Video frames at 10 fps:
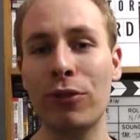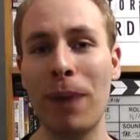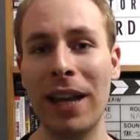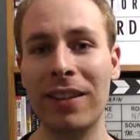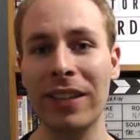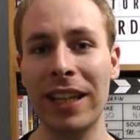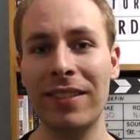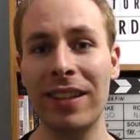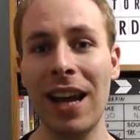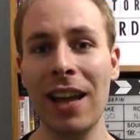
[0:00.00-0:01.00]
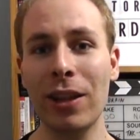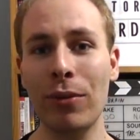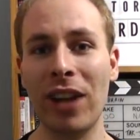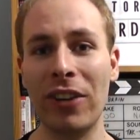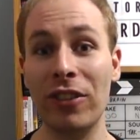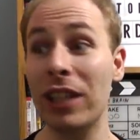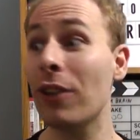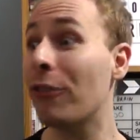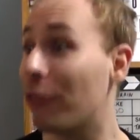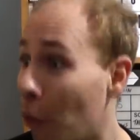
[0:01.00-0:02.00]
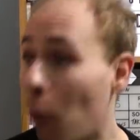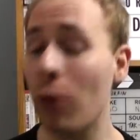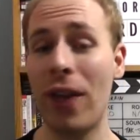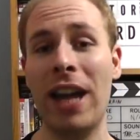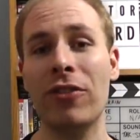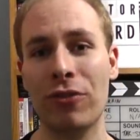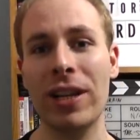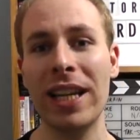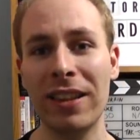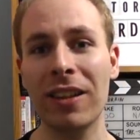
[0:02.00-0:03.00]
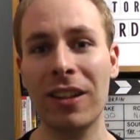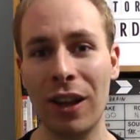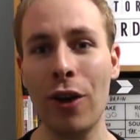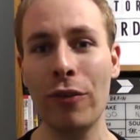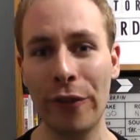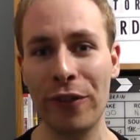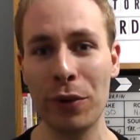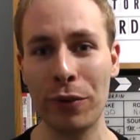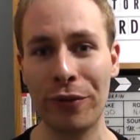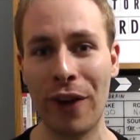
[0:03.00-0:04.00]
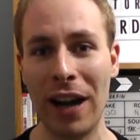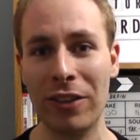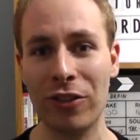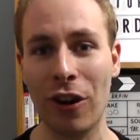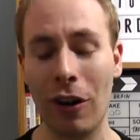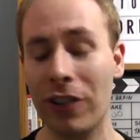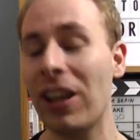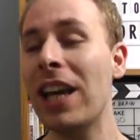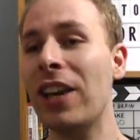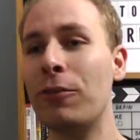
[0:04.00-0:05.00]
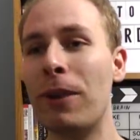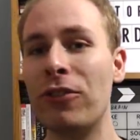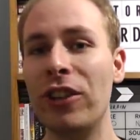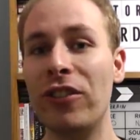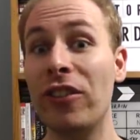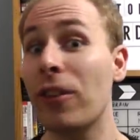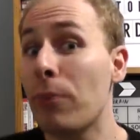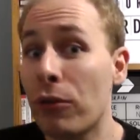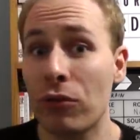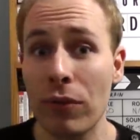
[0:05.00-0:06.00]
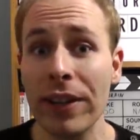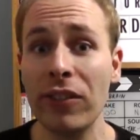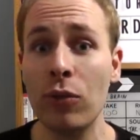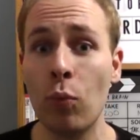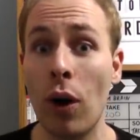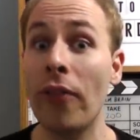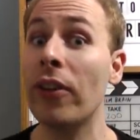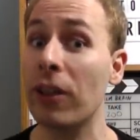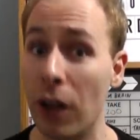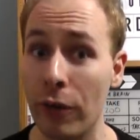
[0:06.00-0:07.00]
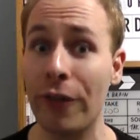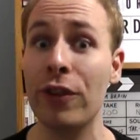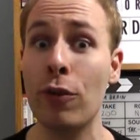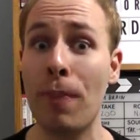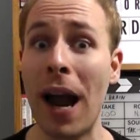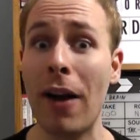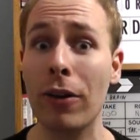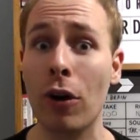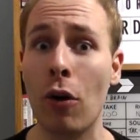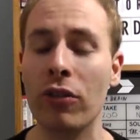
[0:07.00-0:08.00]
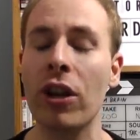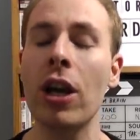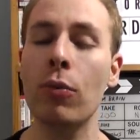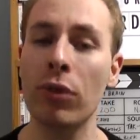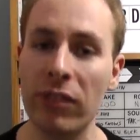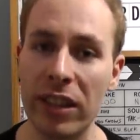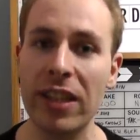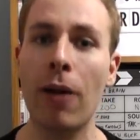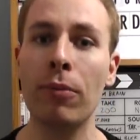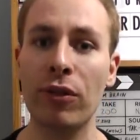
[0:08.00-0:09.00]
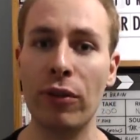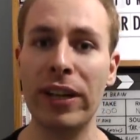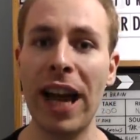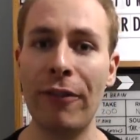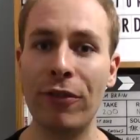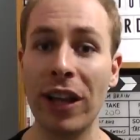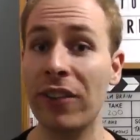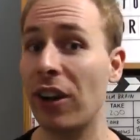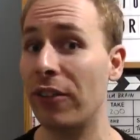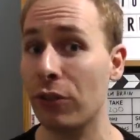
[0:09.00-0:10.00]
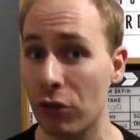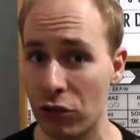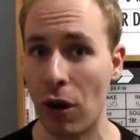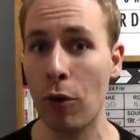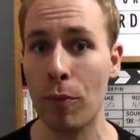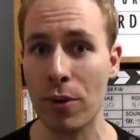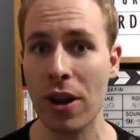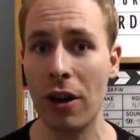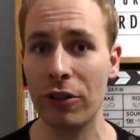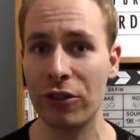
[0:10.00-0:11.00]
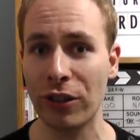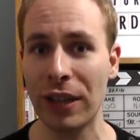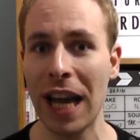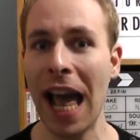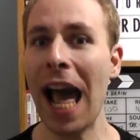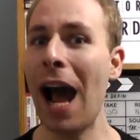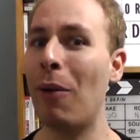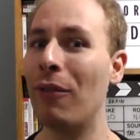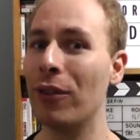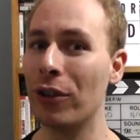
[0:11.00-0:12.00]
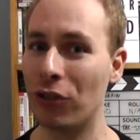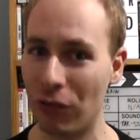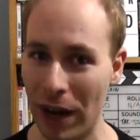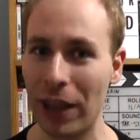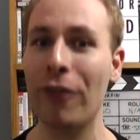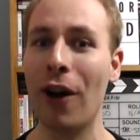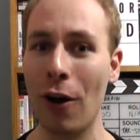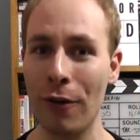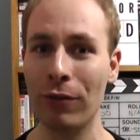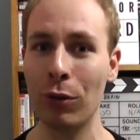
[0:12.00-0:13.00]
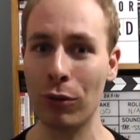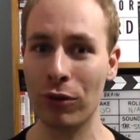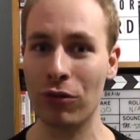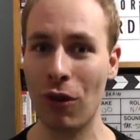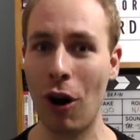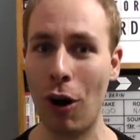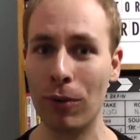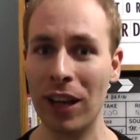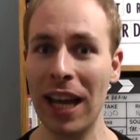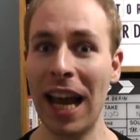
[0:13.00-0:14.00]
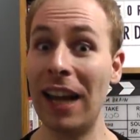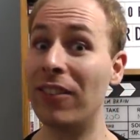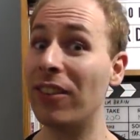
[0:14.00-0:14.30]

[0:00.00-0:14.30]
speculated that it was actually the fourth entry in the Cloverfield franchise, especially since the most recent one, the Cloverfield Paradox, was dumped on Netflix after a troll production. However, the trailer for Overlord dropped, and